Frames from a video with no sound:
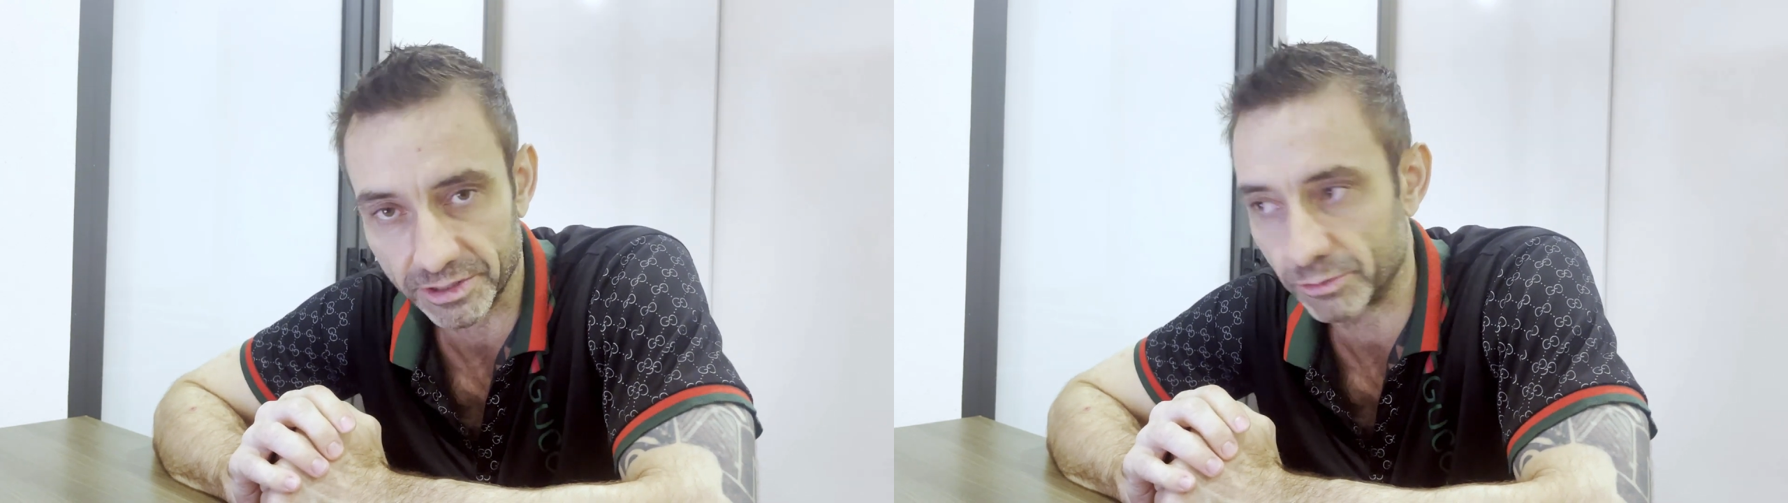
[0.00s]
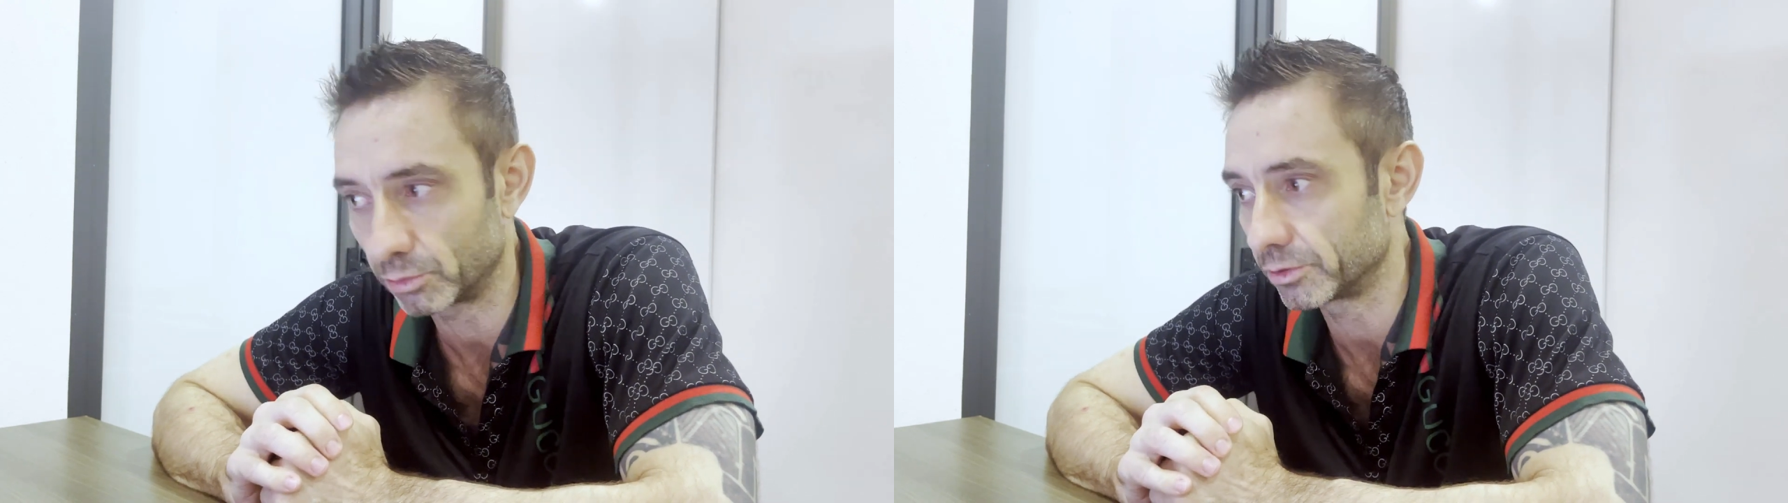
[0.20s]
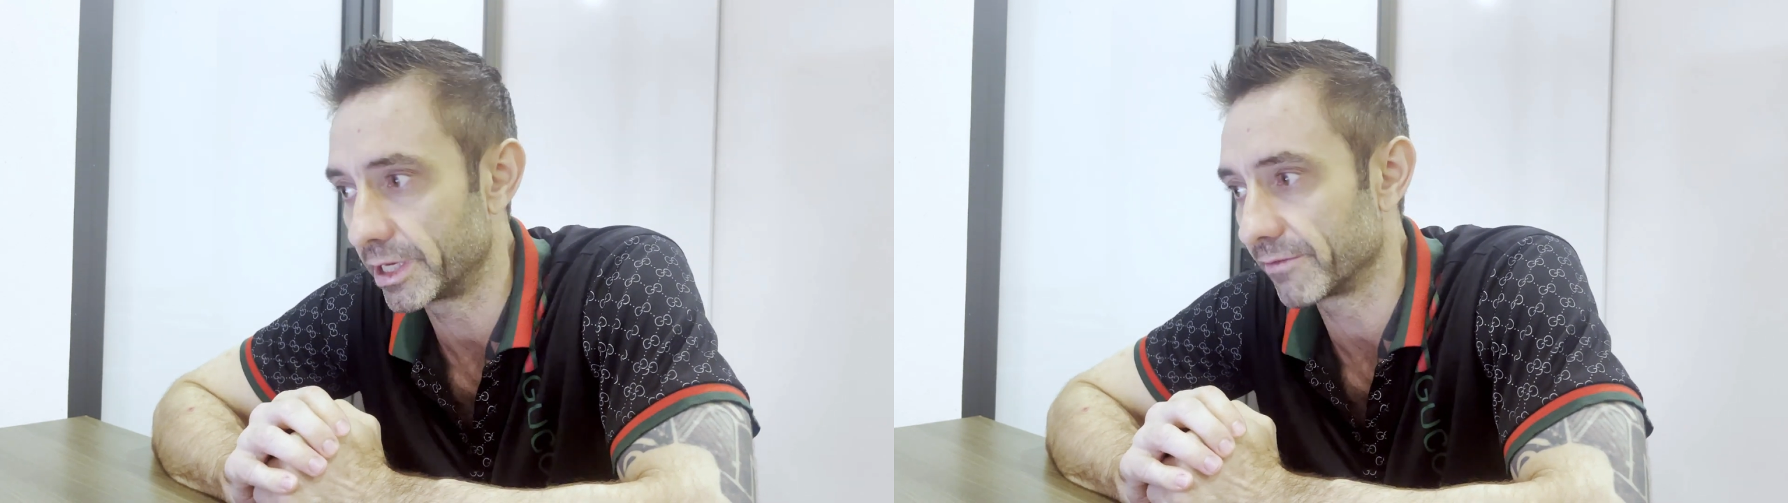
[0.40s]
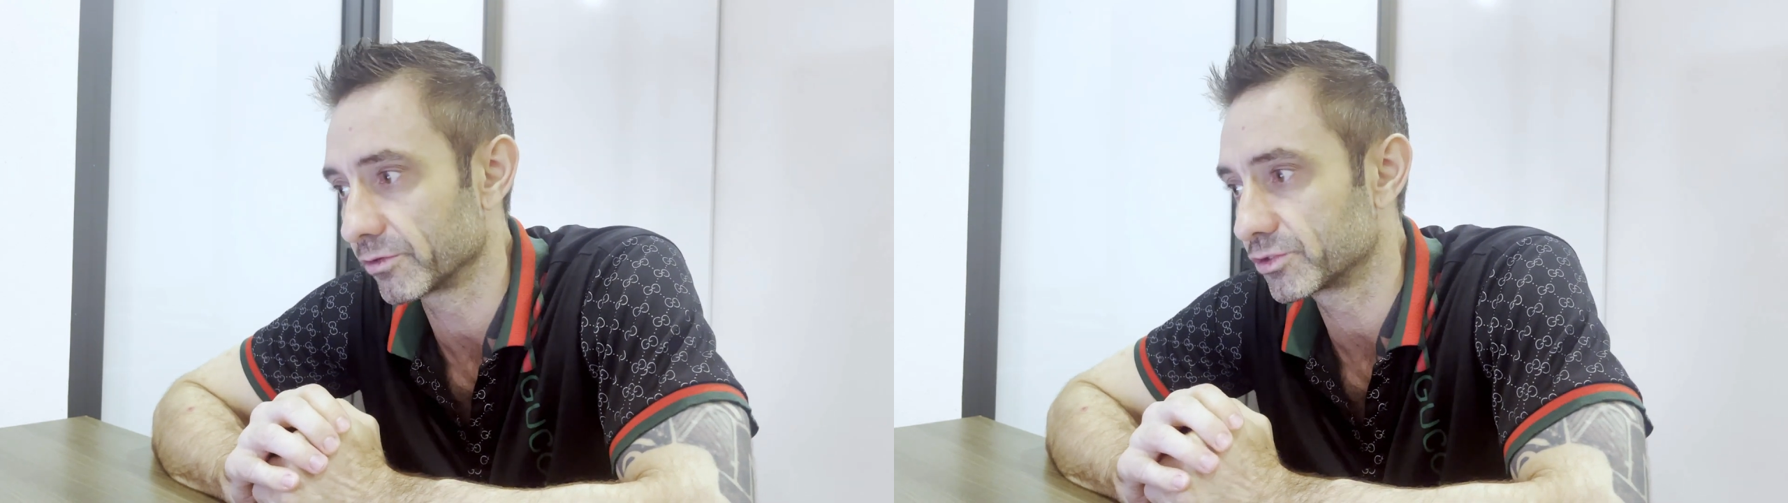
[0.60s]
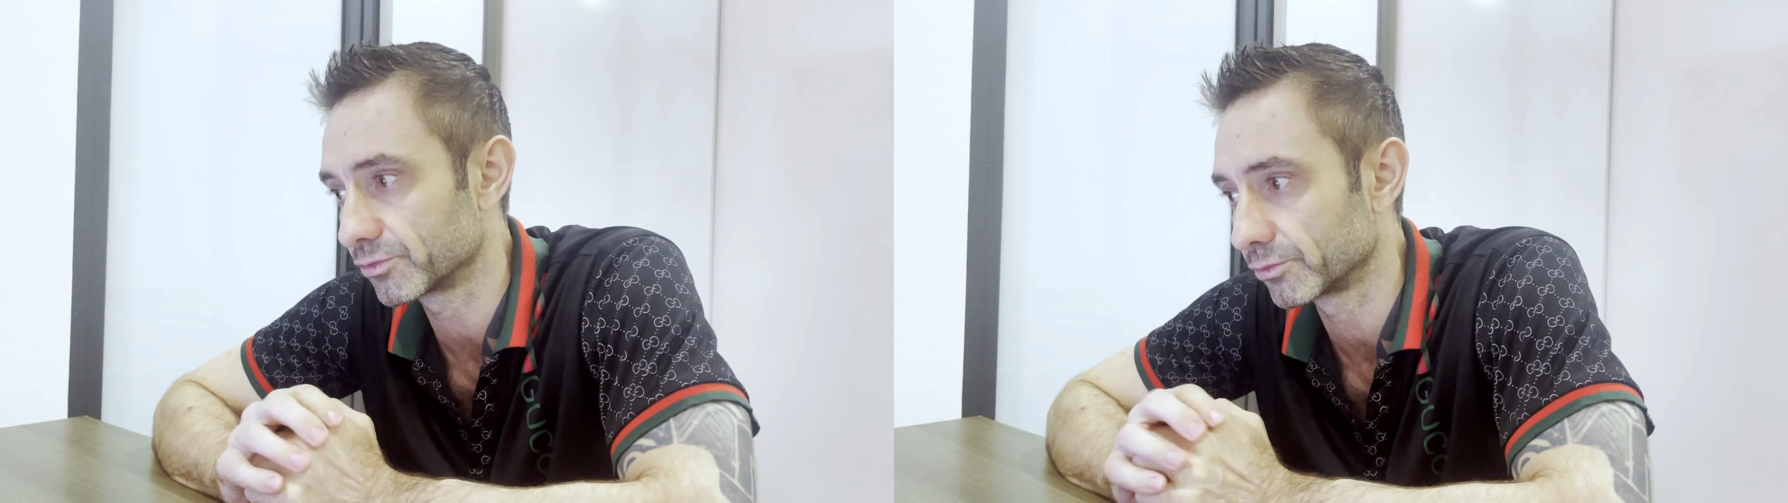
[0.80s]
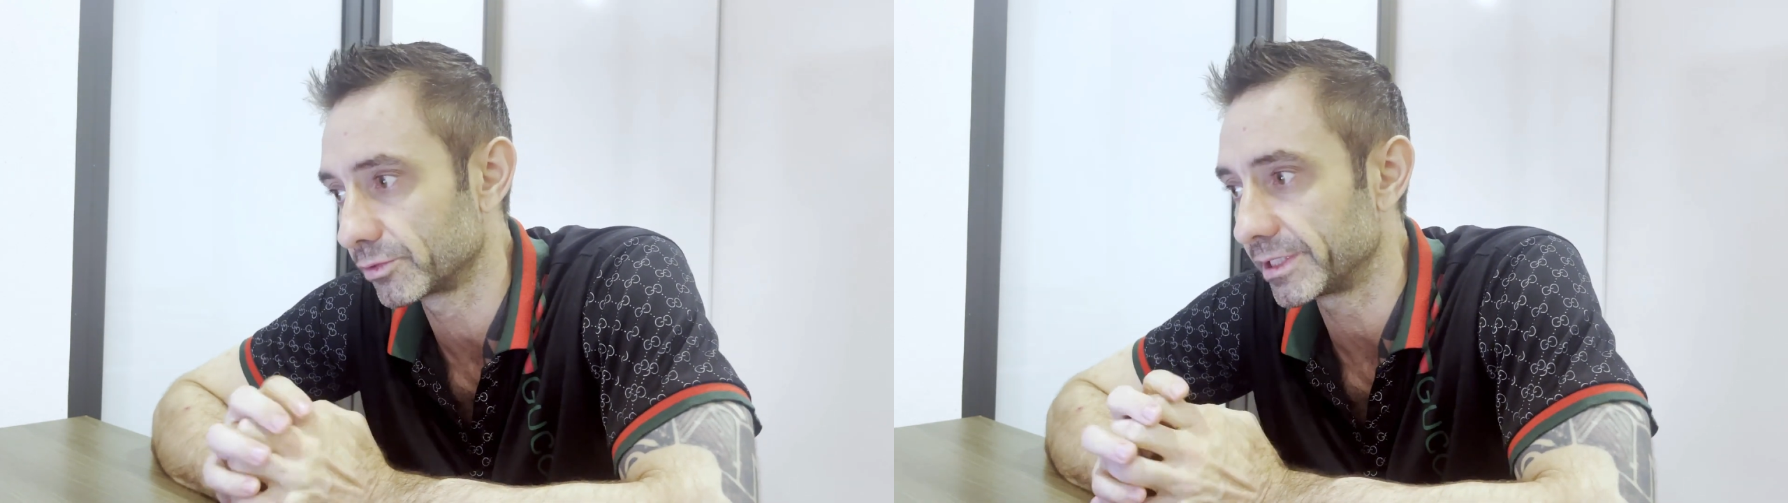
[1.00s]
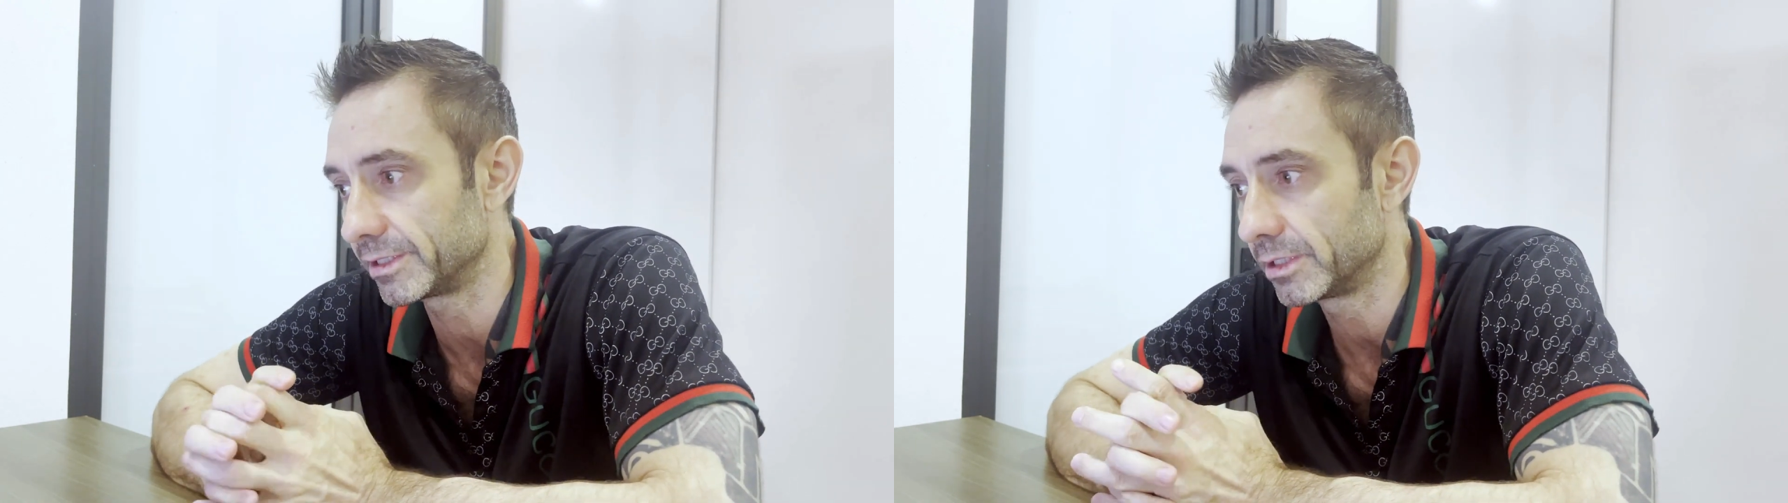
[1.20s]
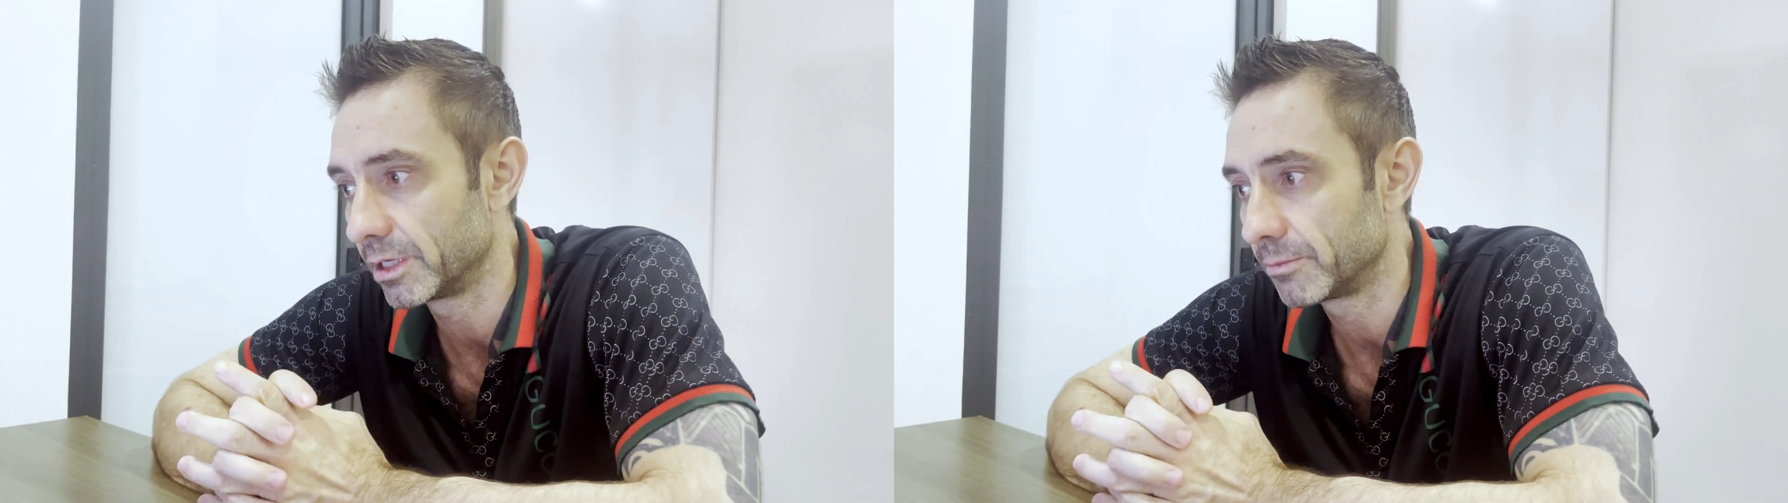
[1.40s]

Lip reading: You will never truly